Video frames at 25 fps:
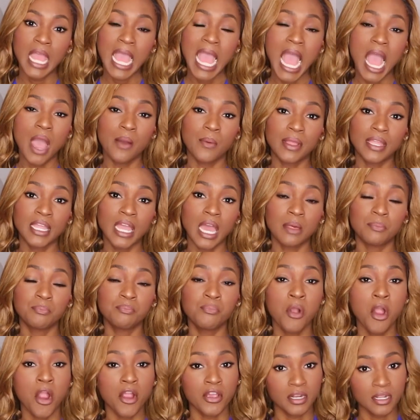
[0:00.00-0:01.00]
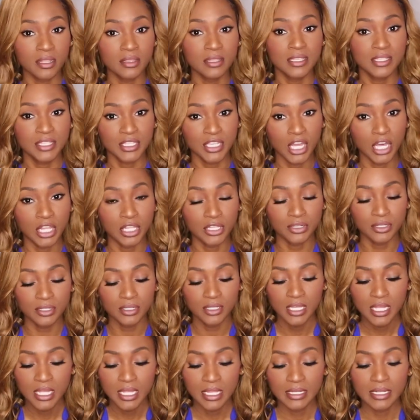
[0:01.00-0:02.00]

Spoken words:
how I got part of this color.